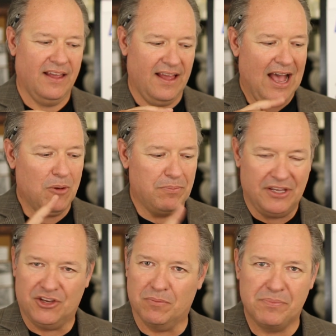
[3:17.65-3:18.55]
how
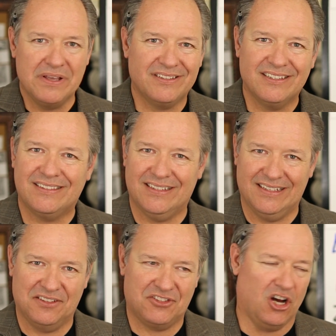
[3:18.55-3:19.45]
big your business
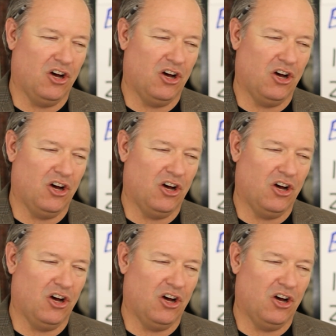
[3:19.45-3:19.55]
is,